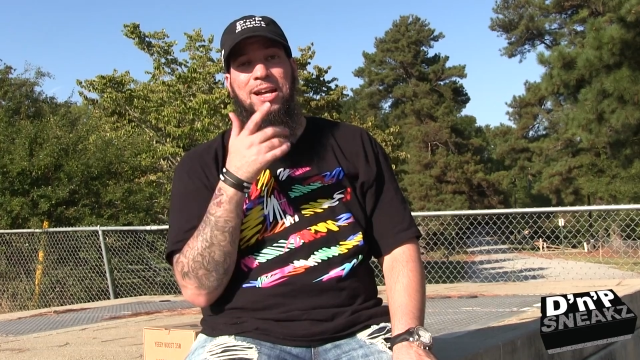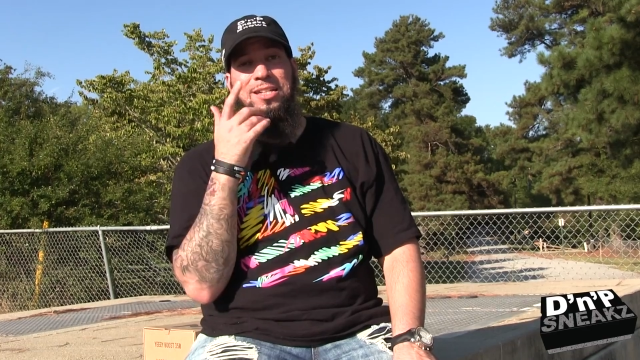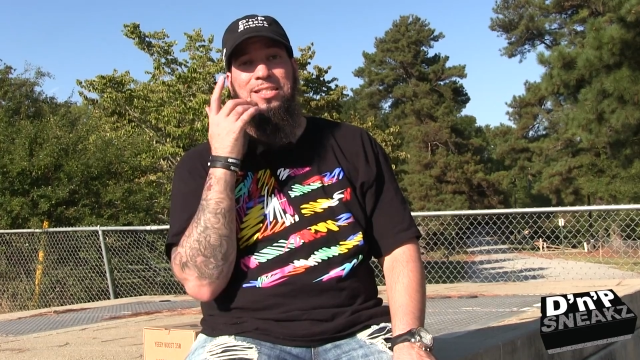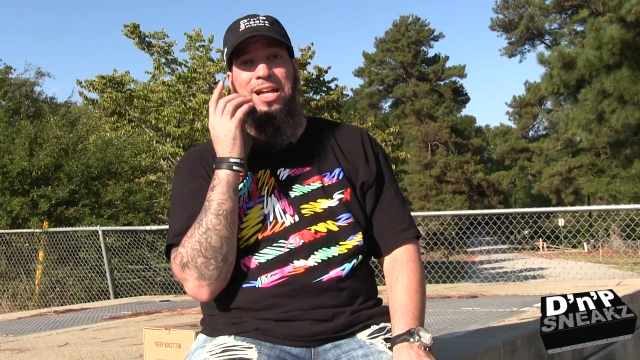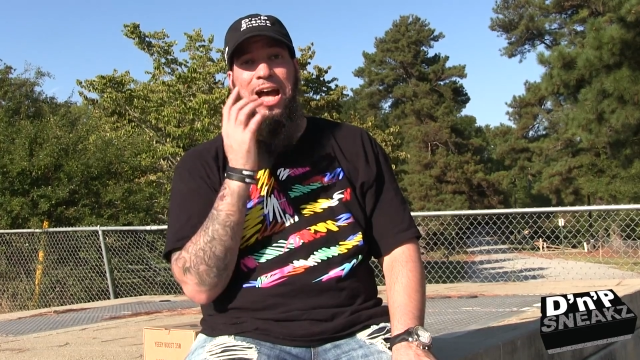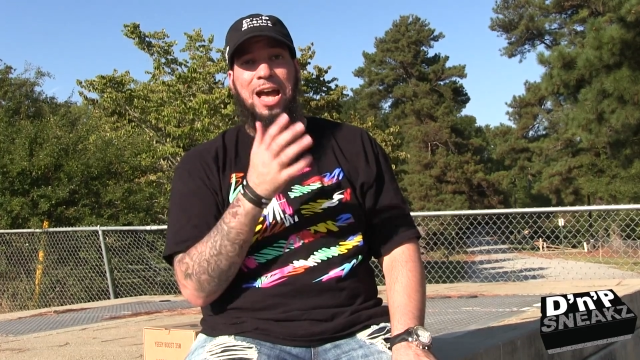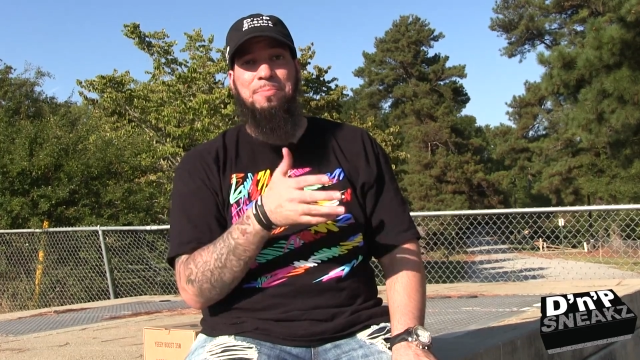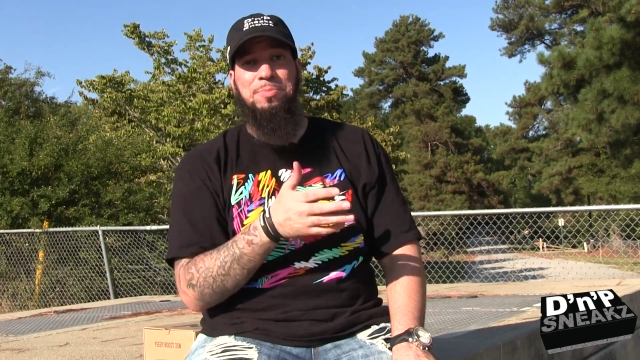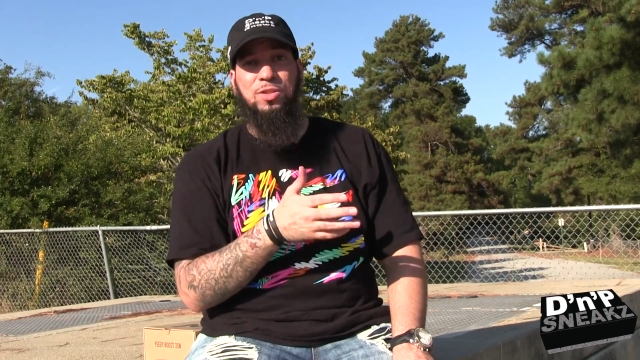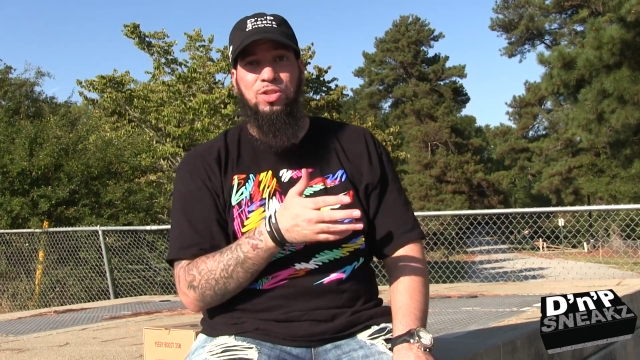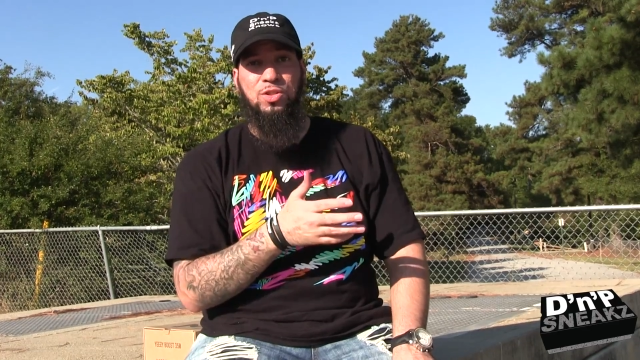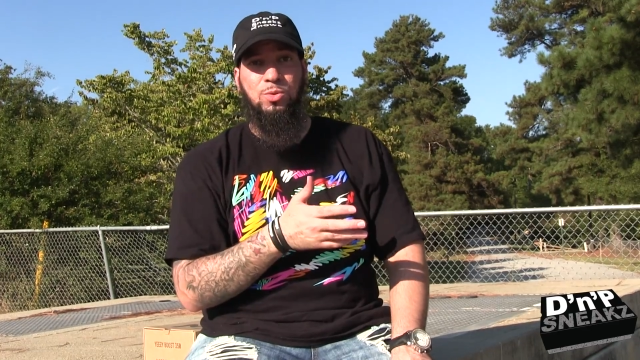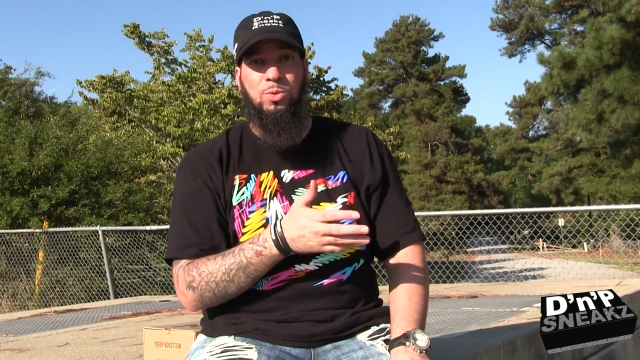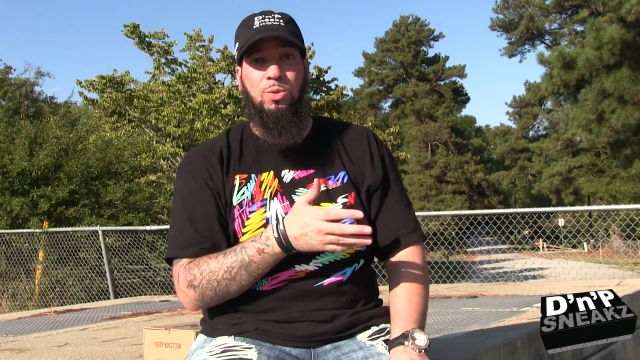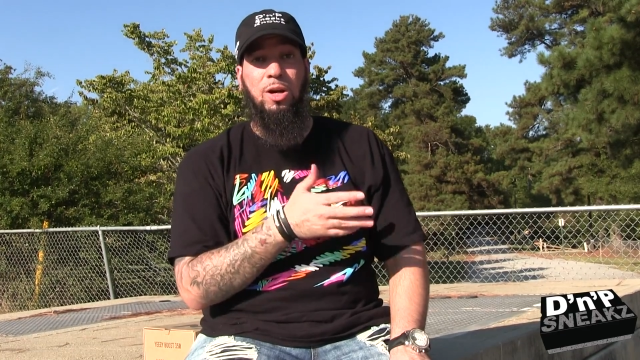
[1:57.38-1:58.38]
it's the
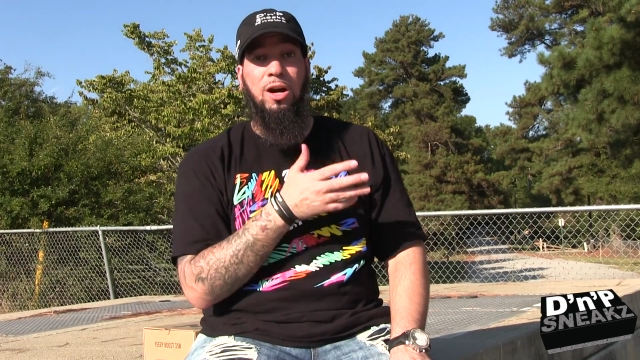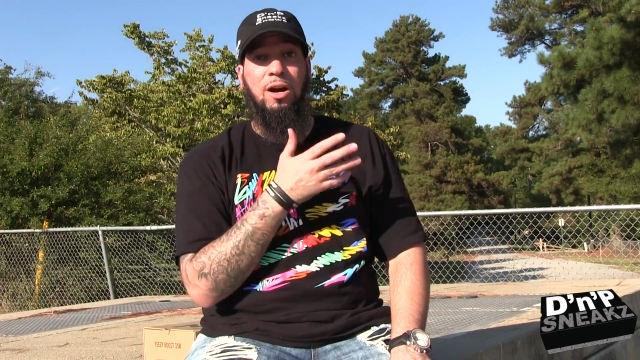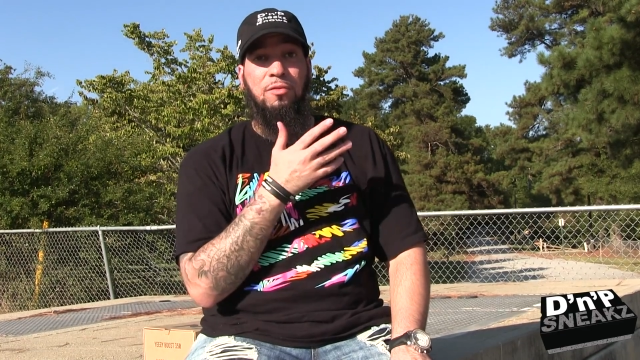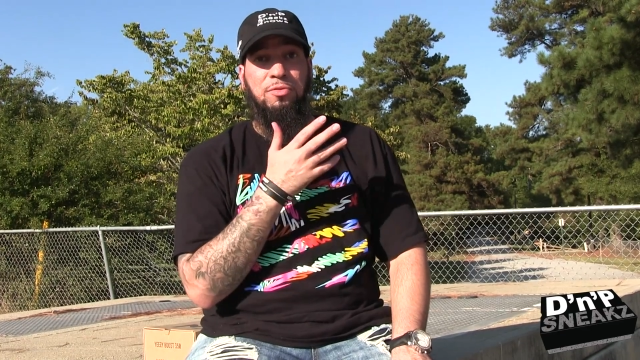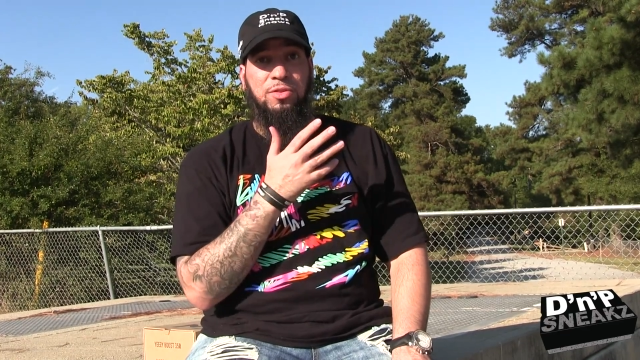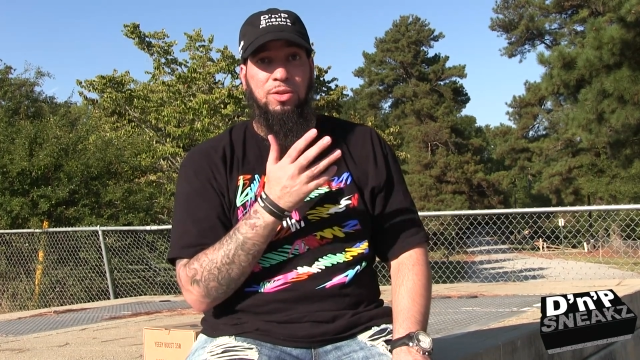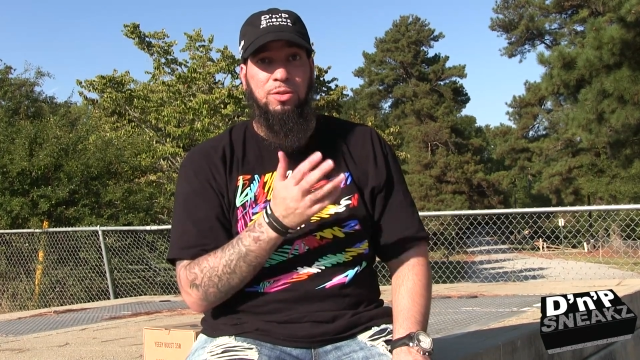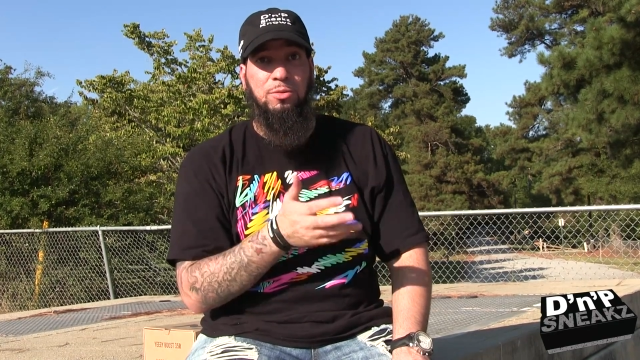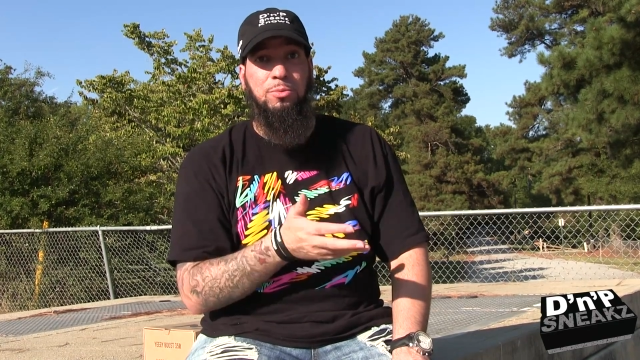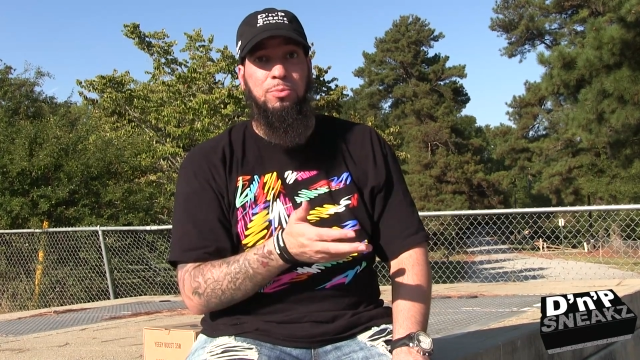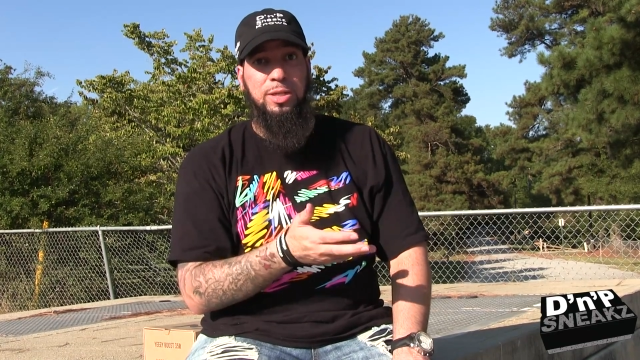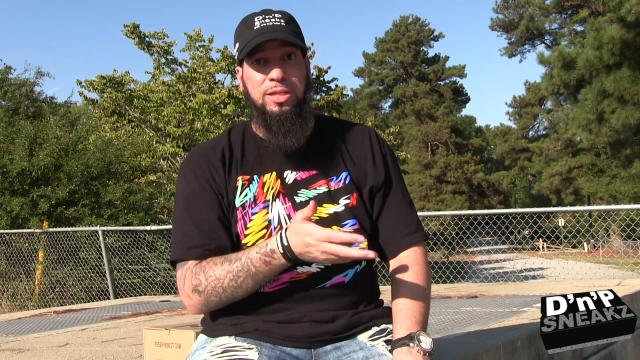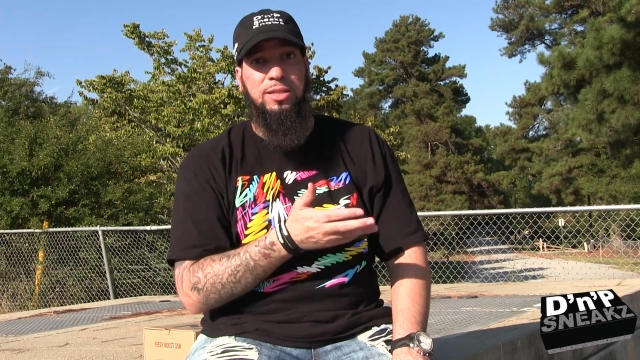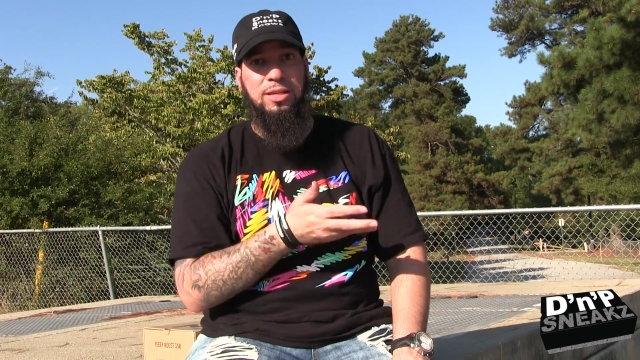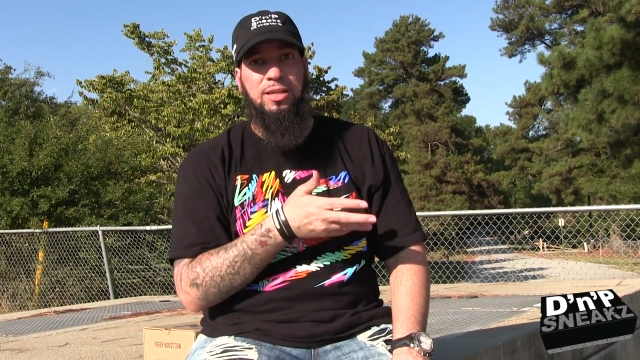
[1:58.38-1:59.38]
hypest shoe of the
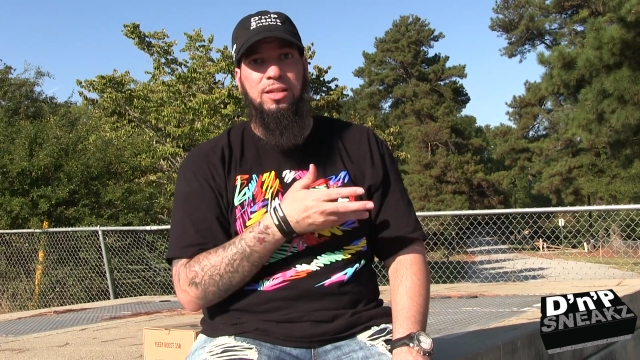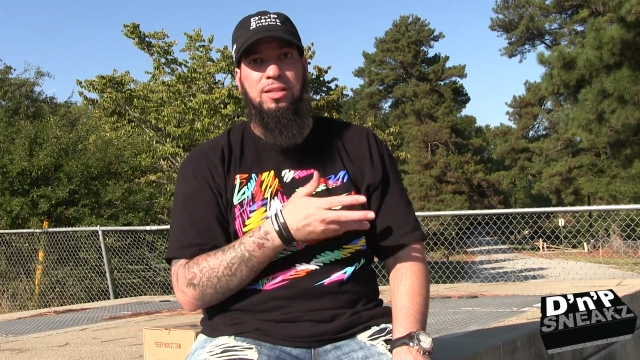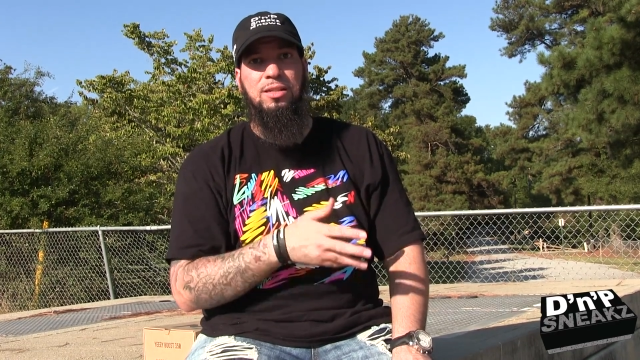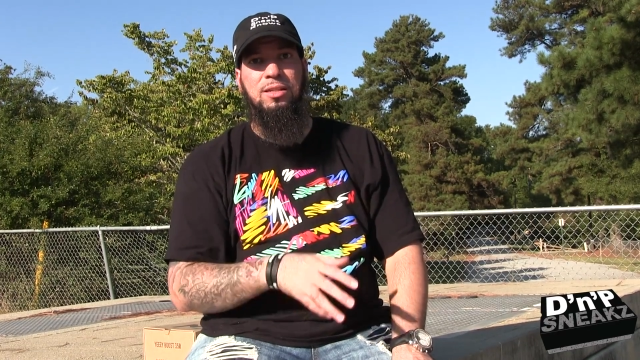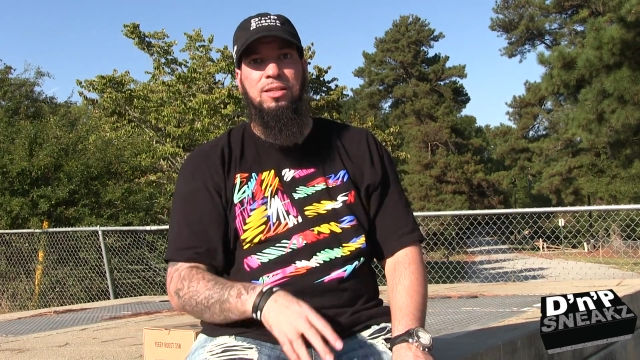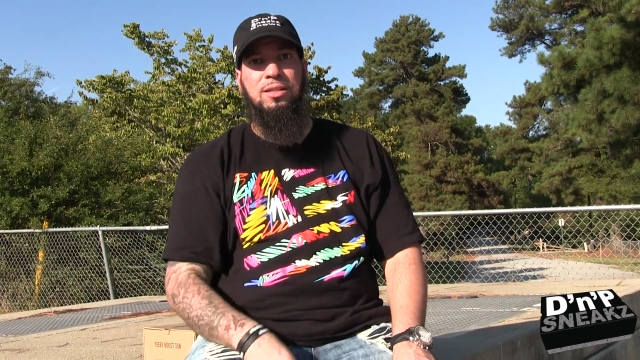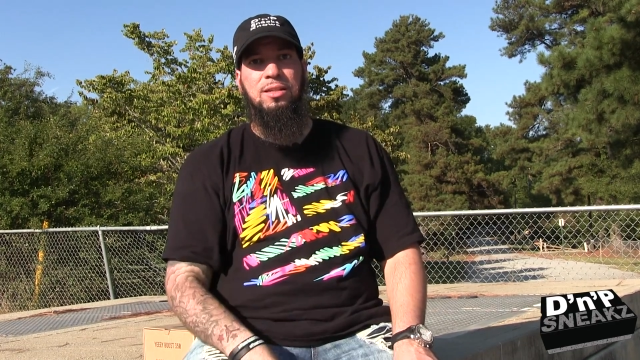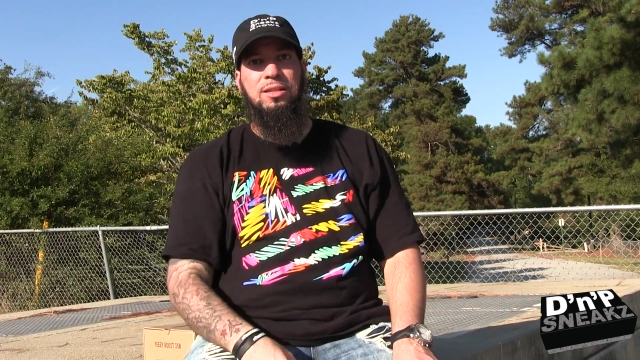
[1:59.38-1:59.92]
weekend,